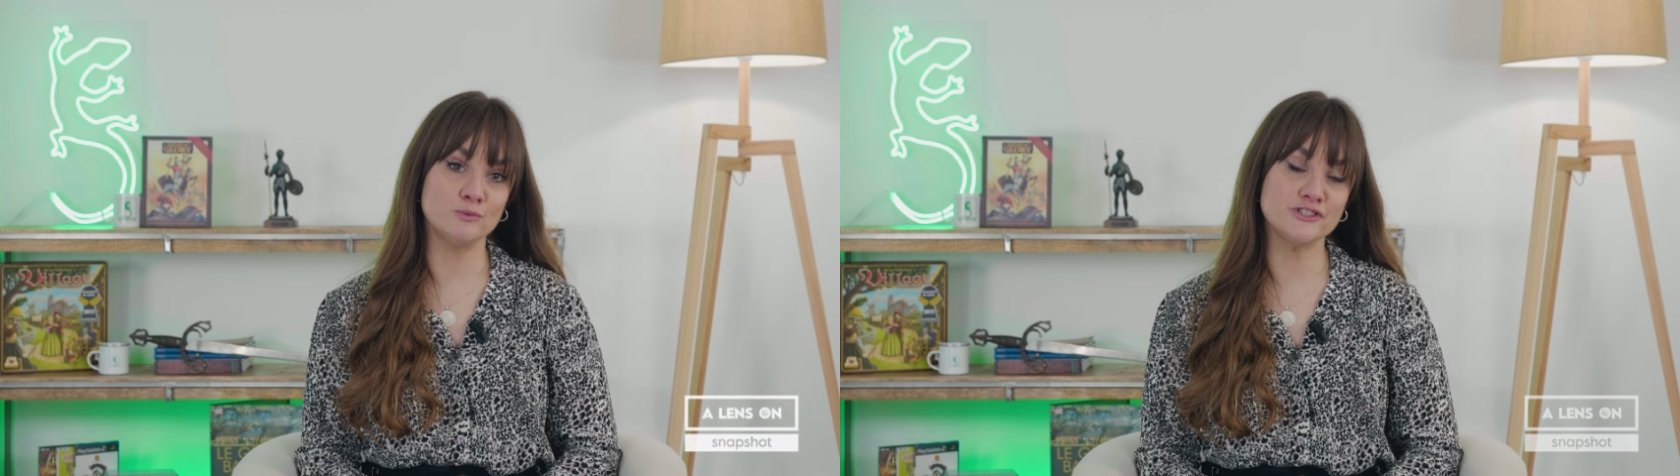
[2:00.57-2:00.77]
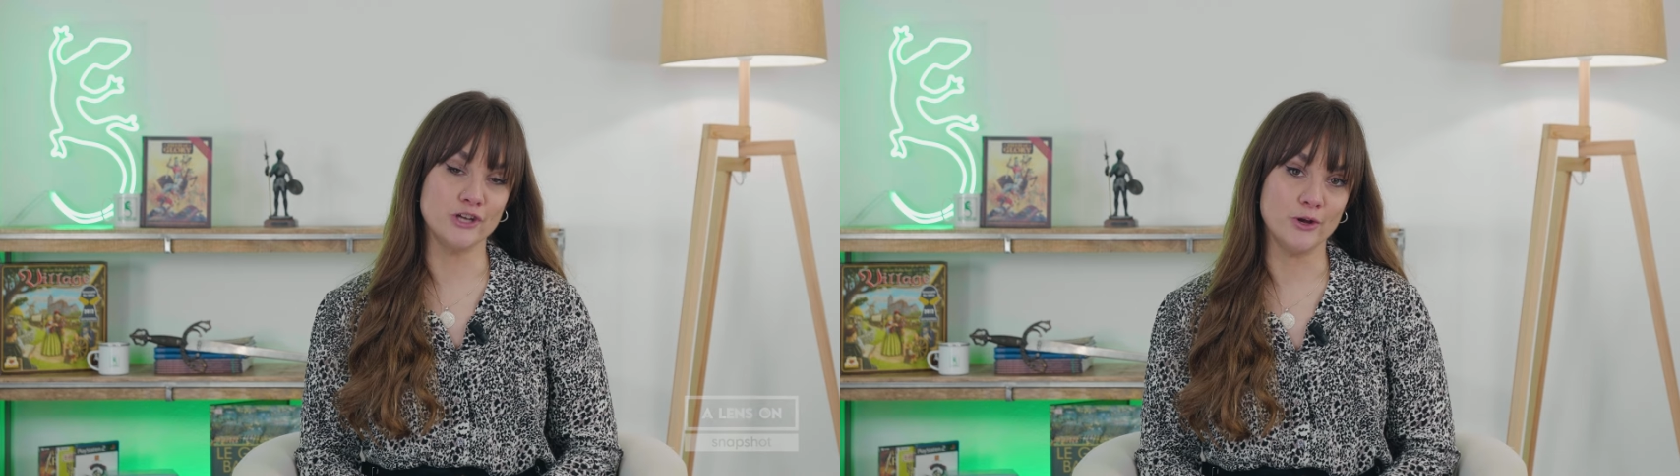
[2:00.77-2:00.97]

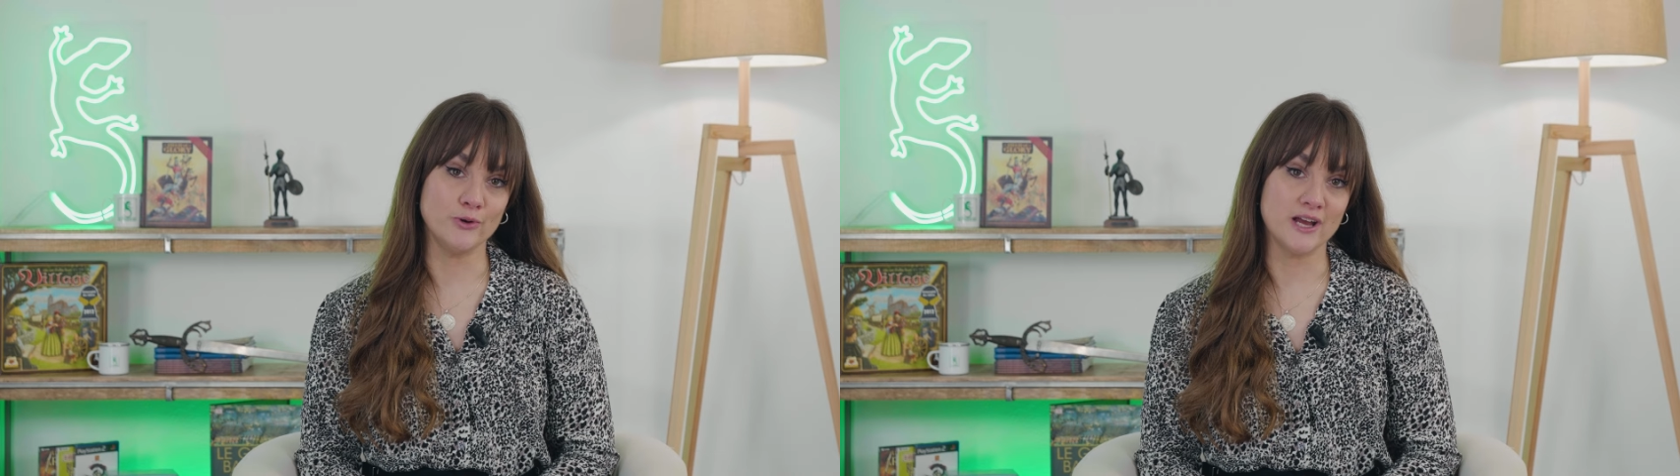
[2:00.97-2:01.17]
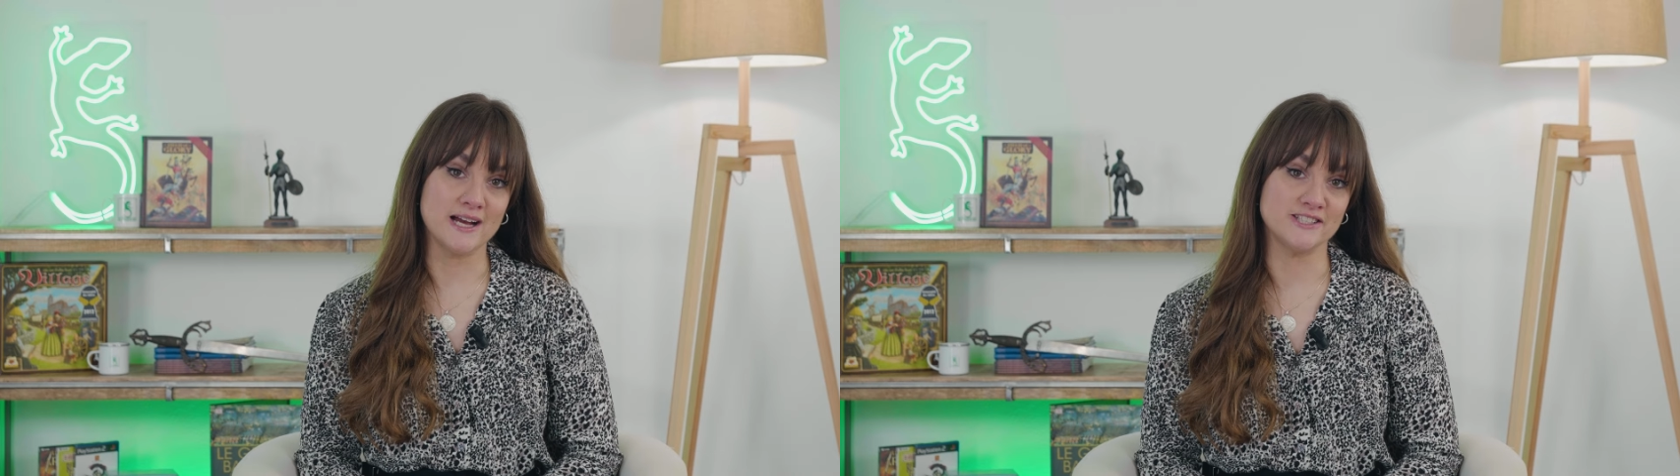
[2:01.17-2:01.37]
was
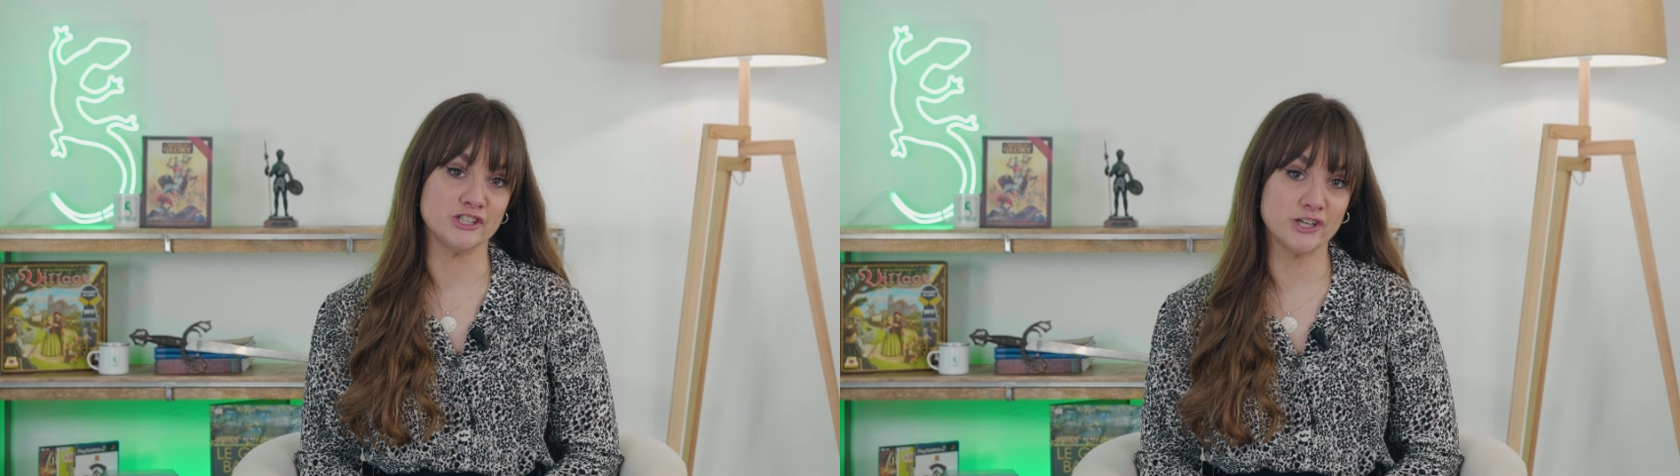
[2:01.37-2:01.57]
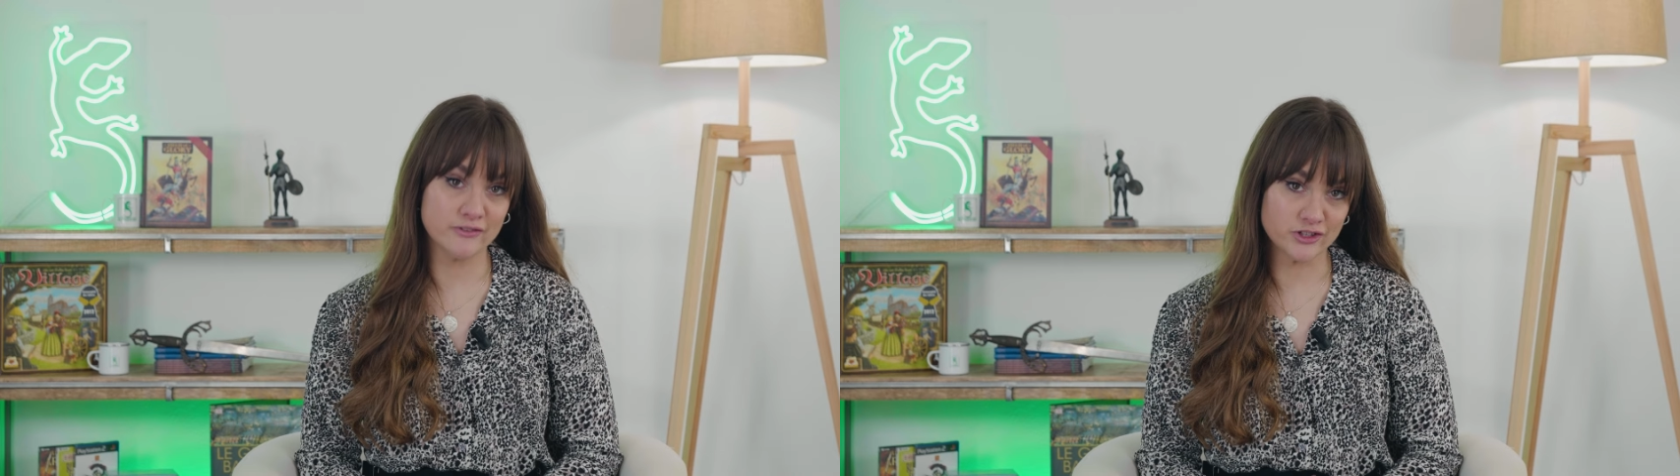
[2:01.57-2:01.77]
known as a
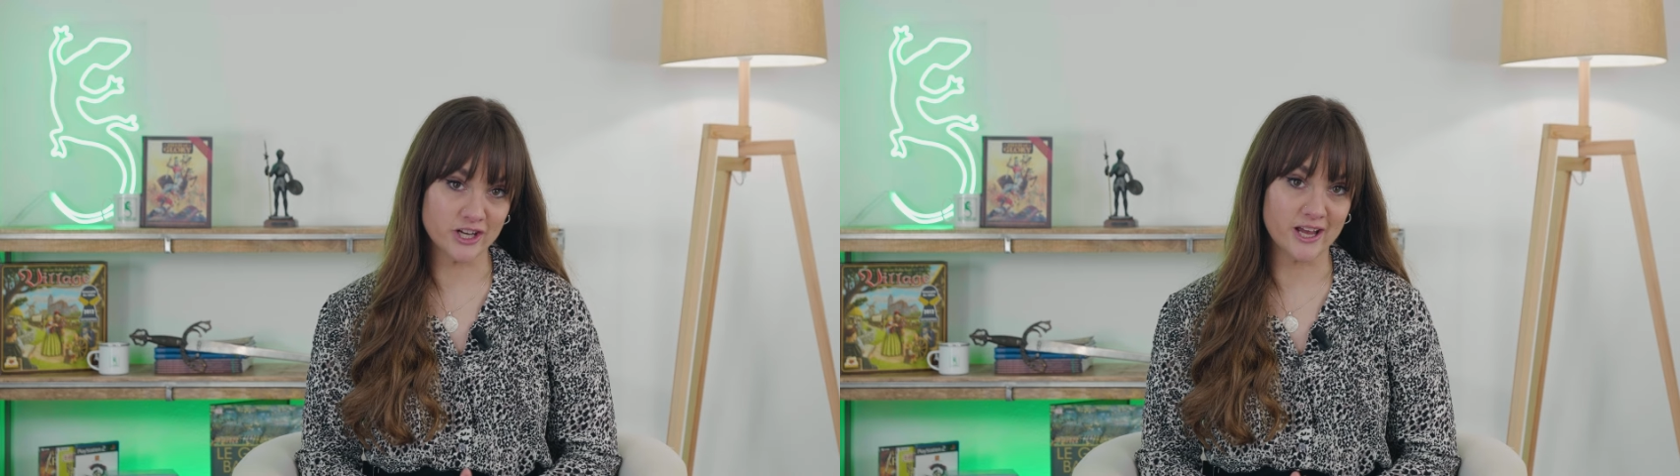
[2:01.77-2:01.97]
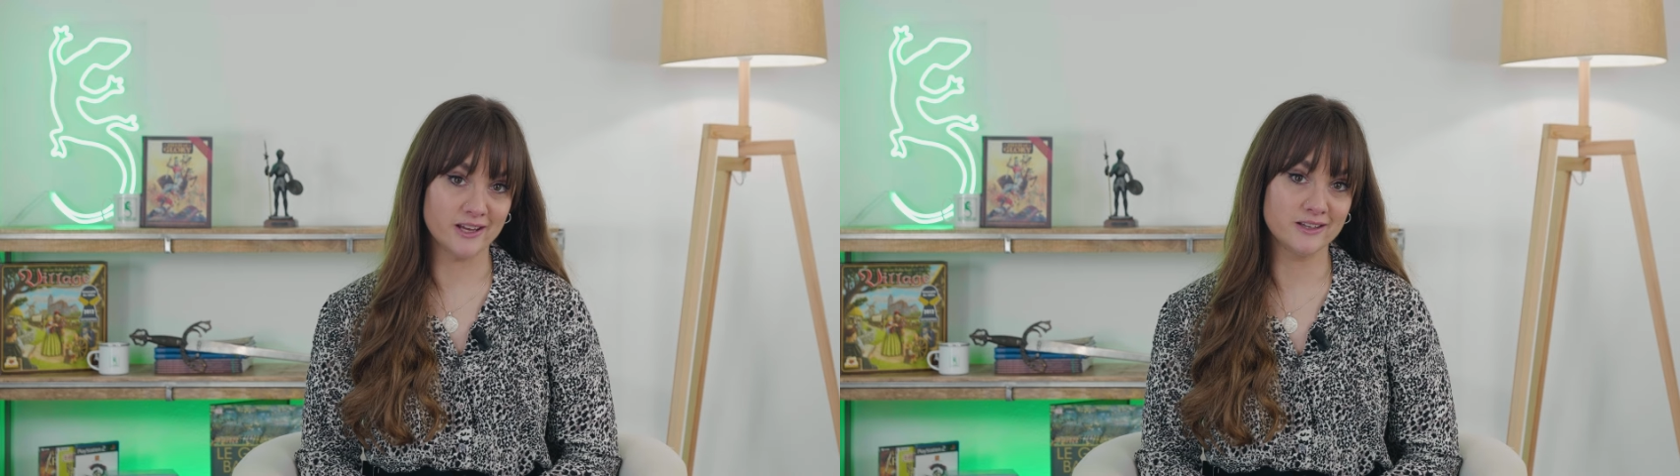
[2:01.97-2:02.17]

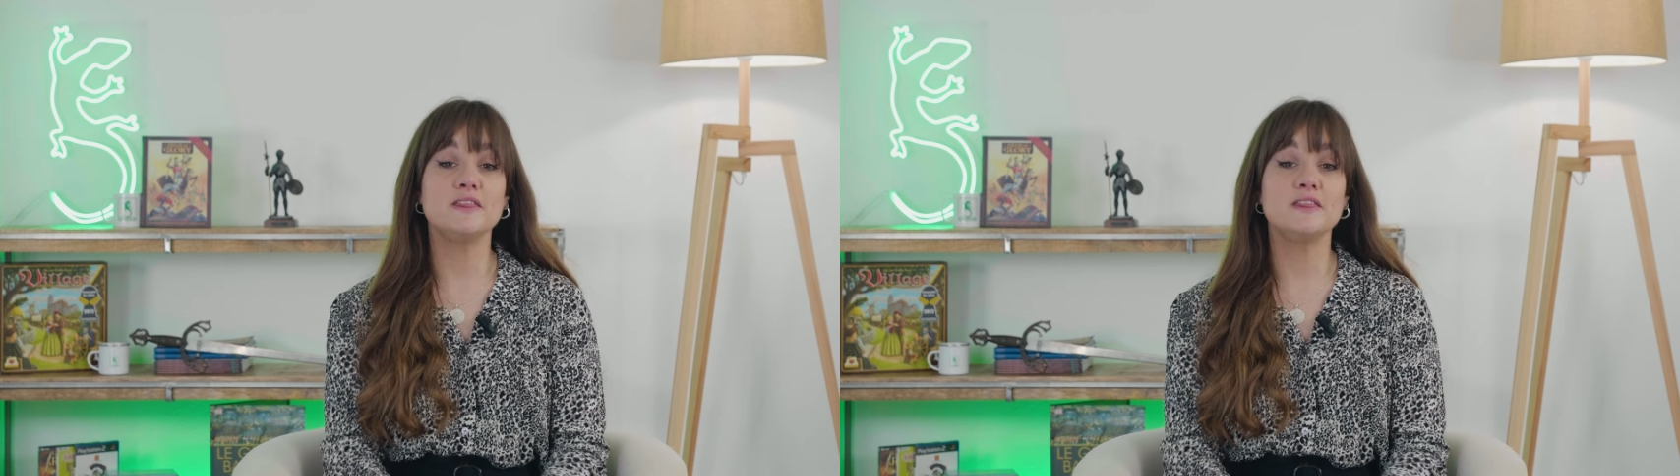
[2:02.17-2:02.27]
chevauchée.